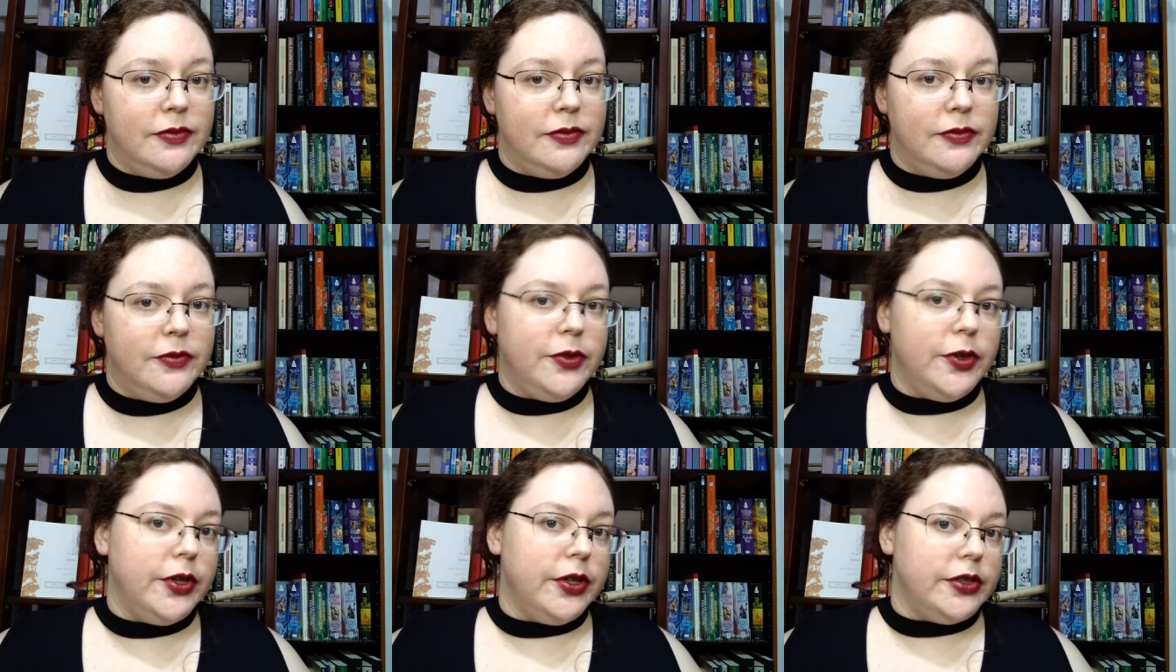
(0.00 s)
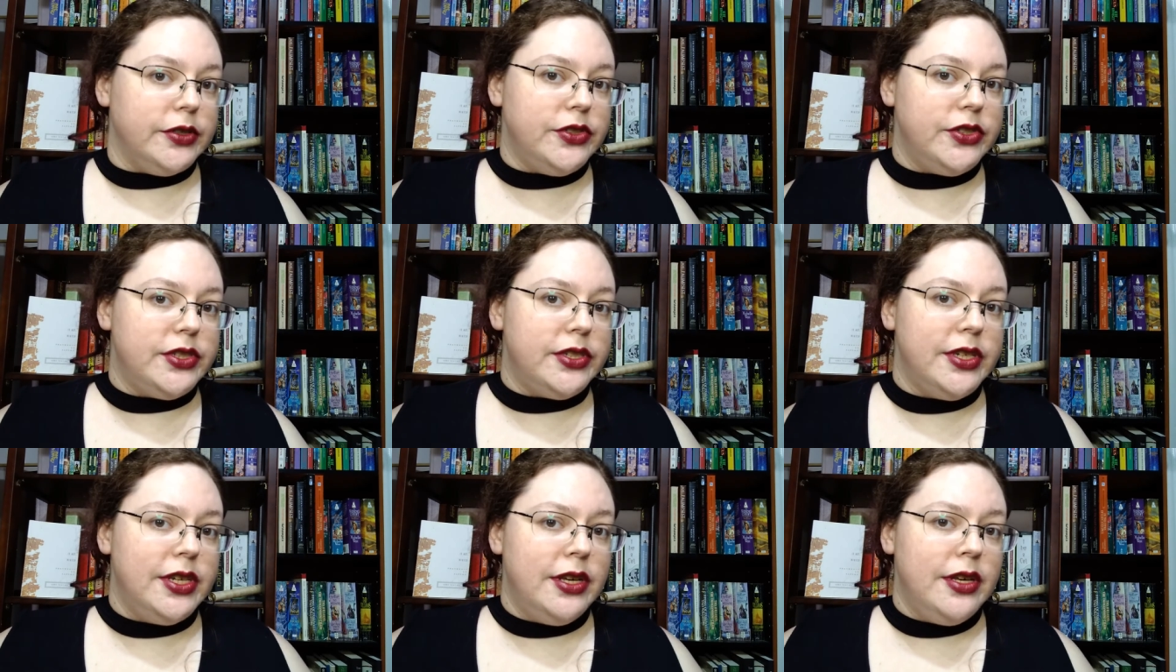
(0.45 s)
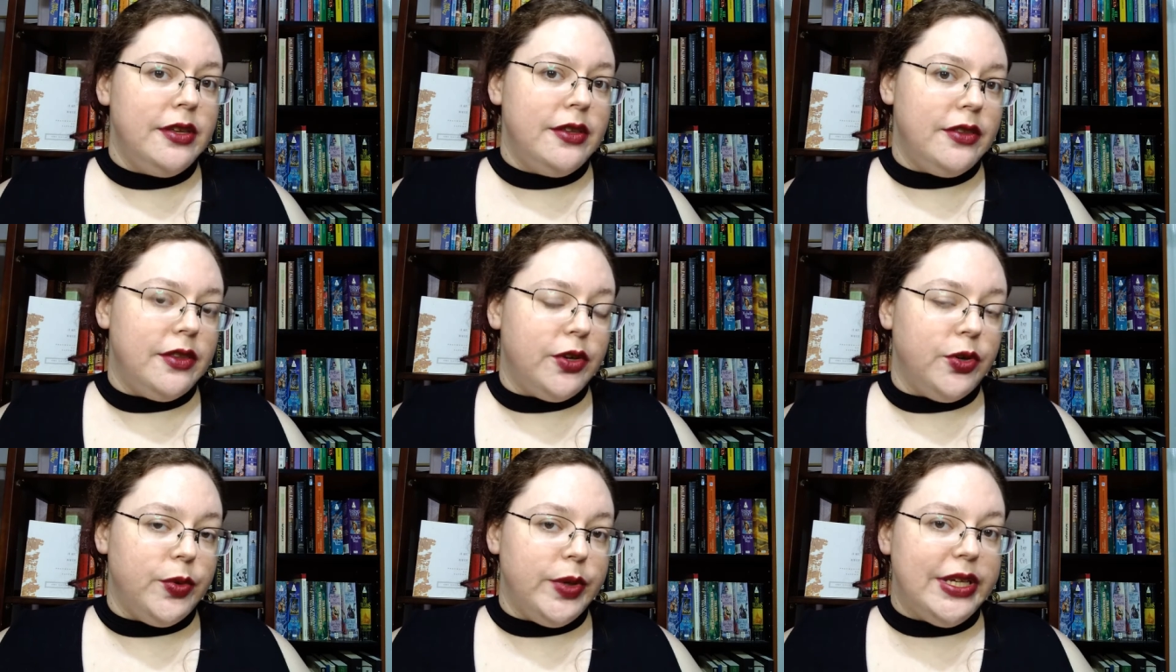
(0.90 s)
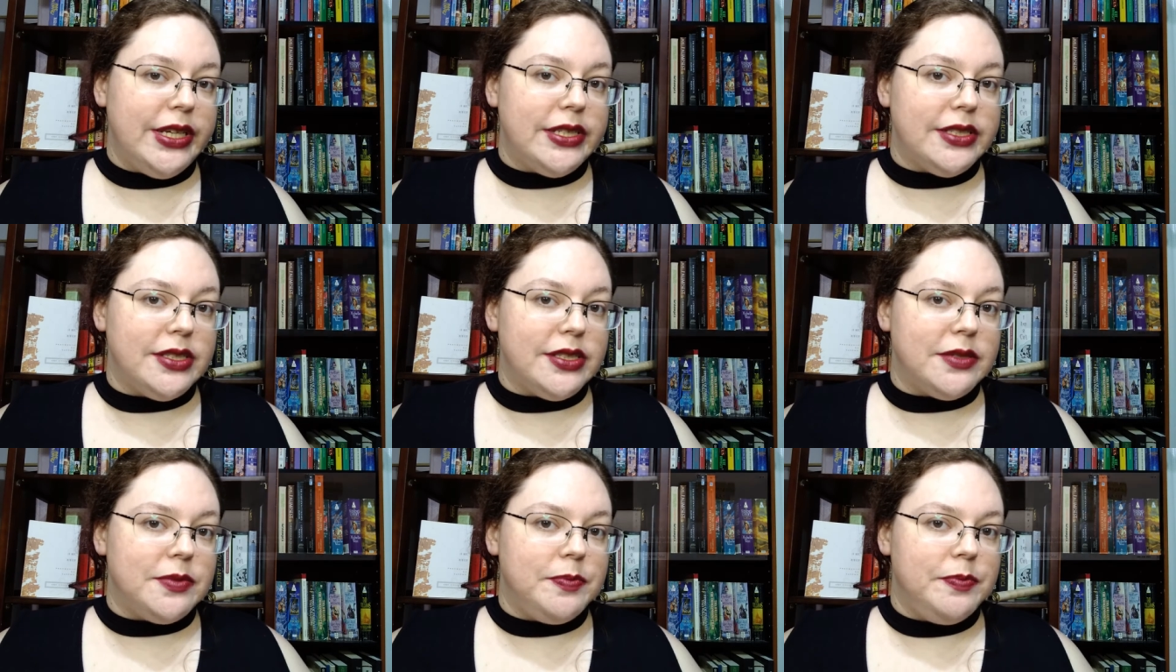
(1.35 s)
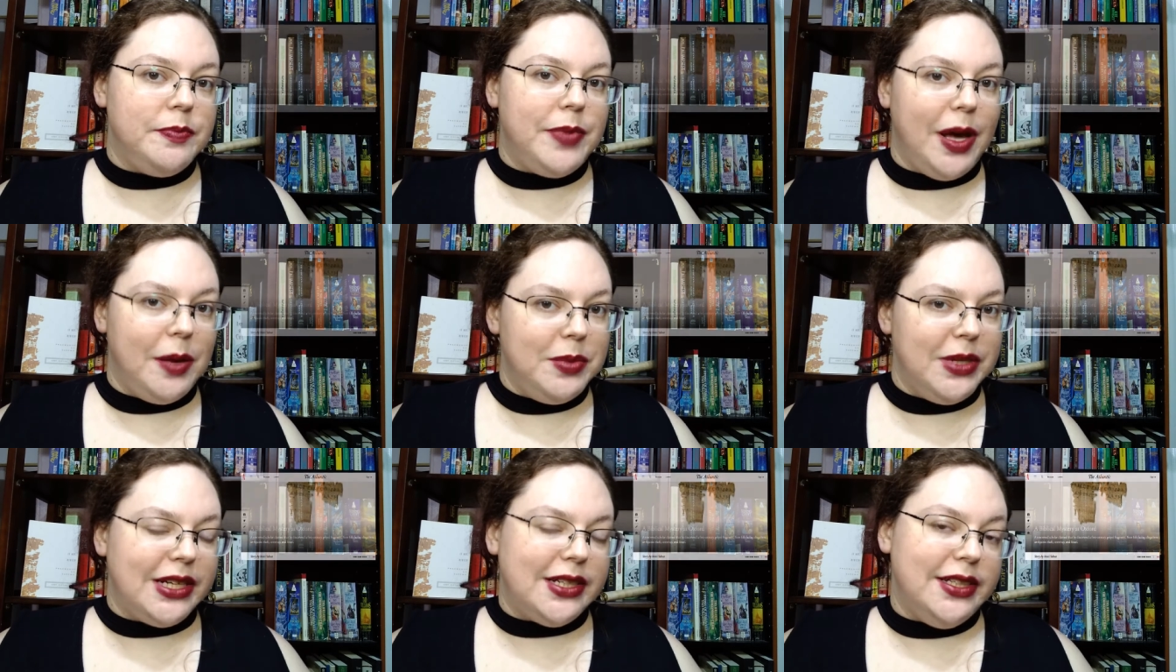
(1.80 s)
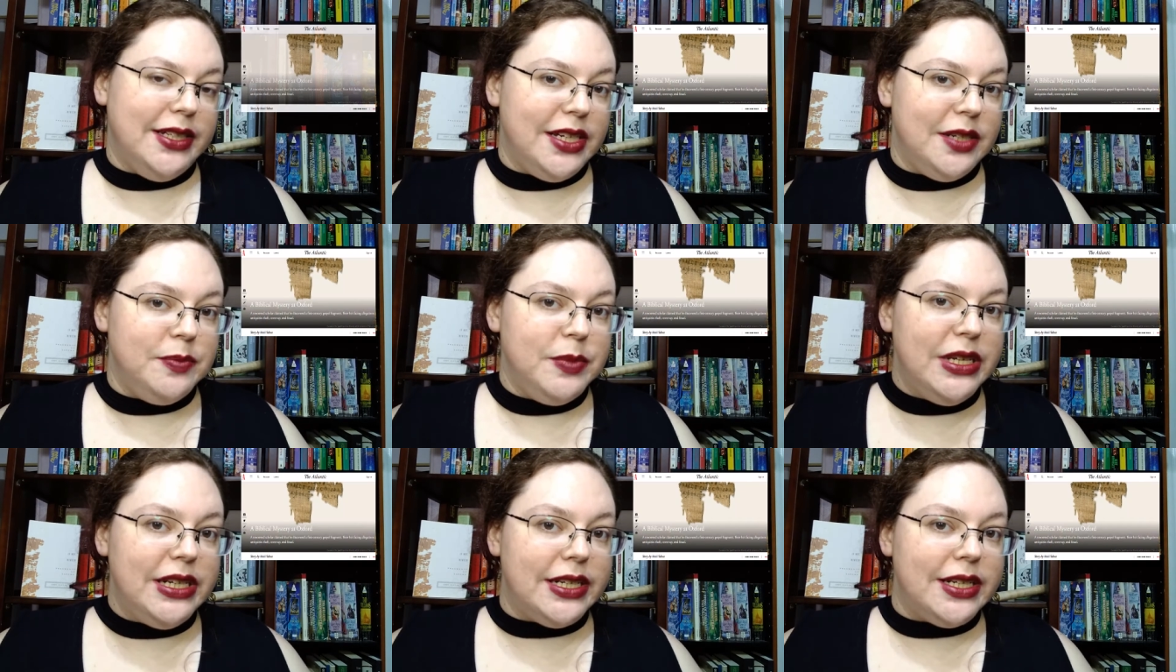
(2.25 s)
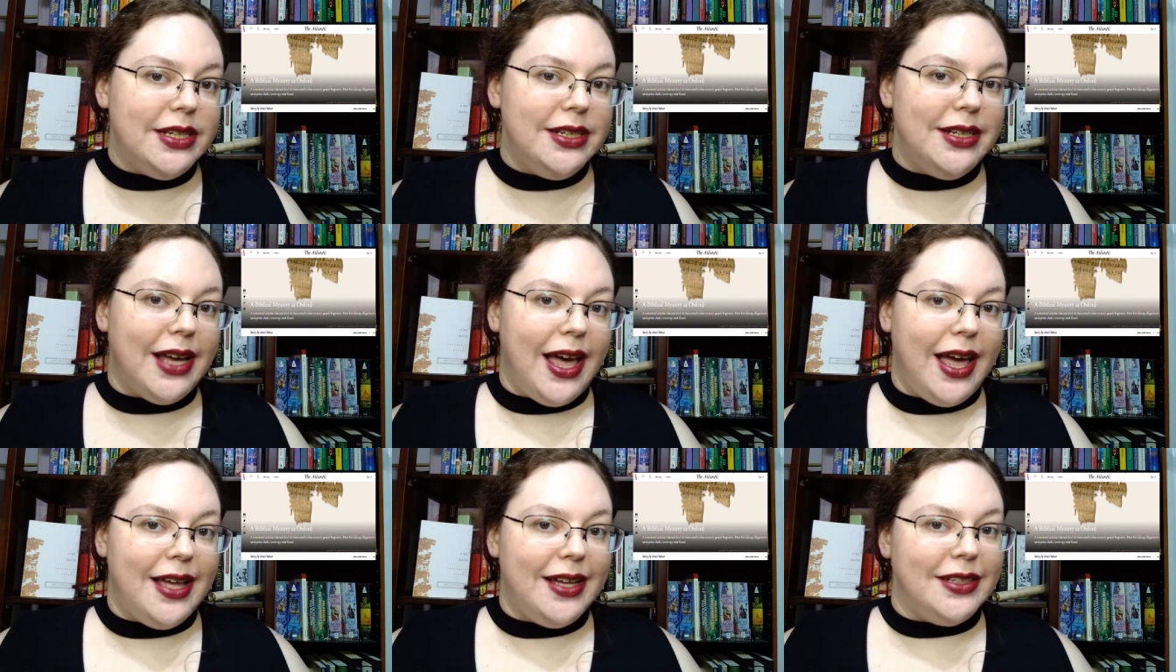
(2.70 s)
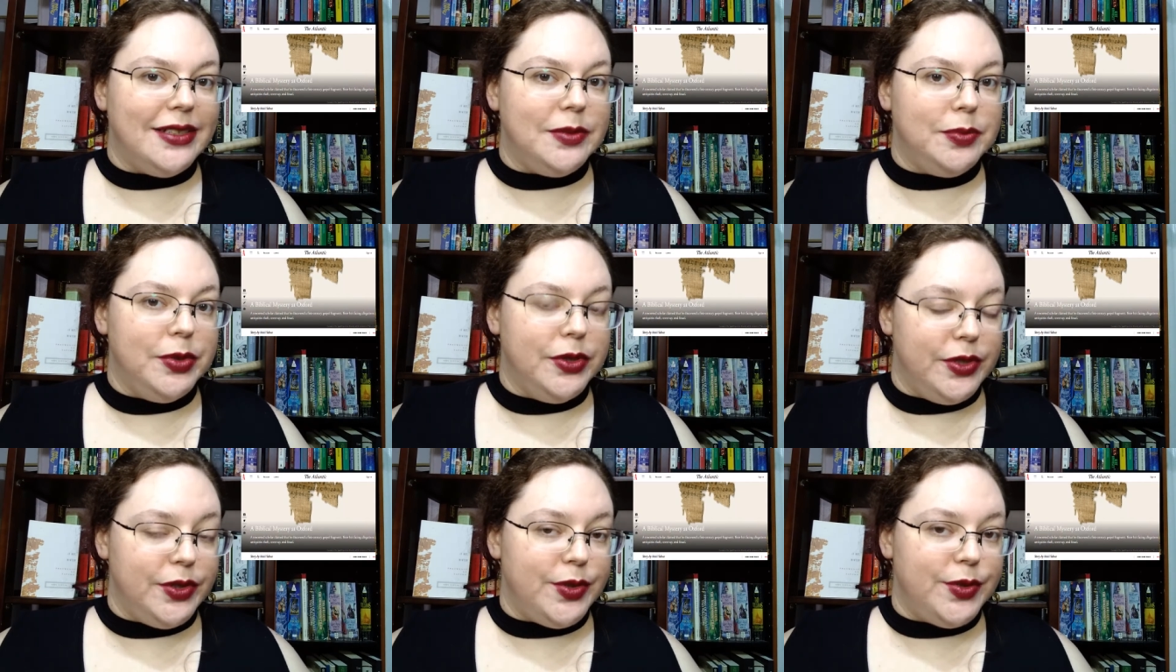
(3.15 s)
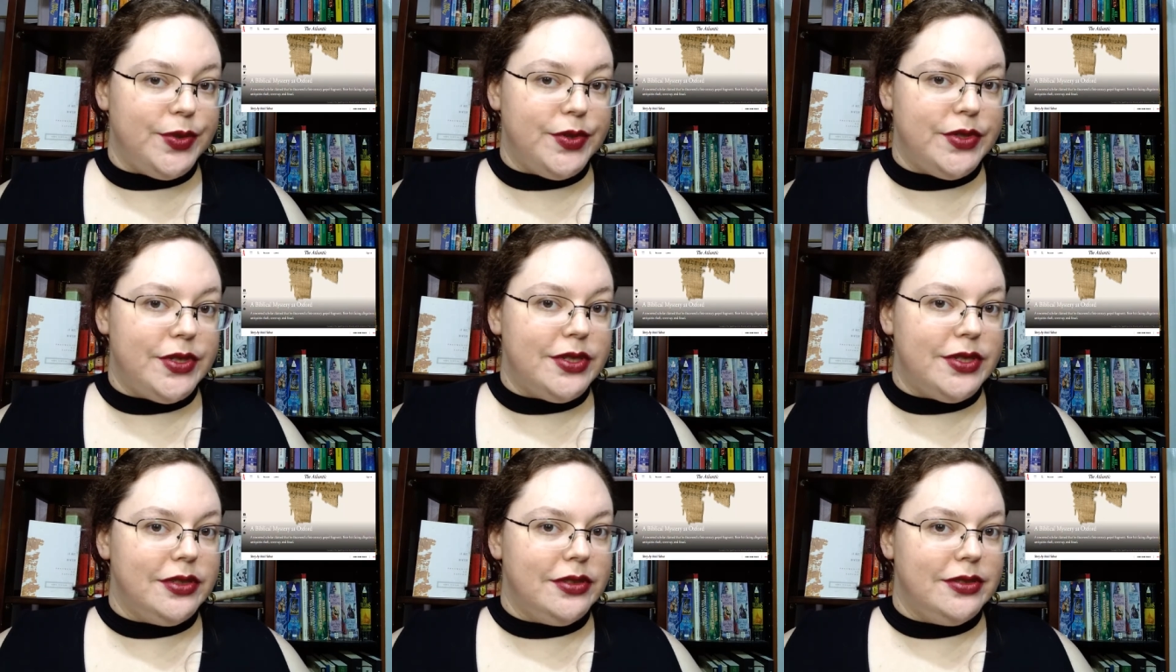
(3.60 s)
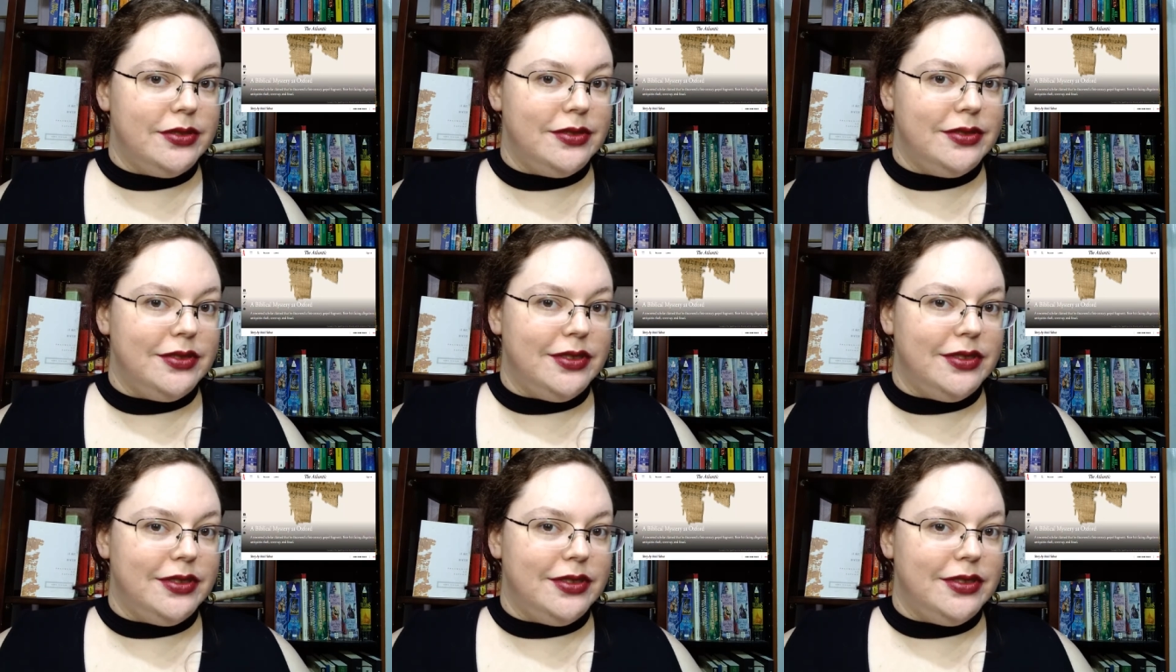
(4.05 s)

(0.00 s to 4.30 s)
First, the Greens publicly admitted and produced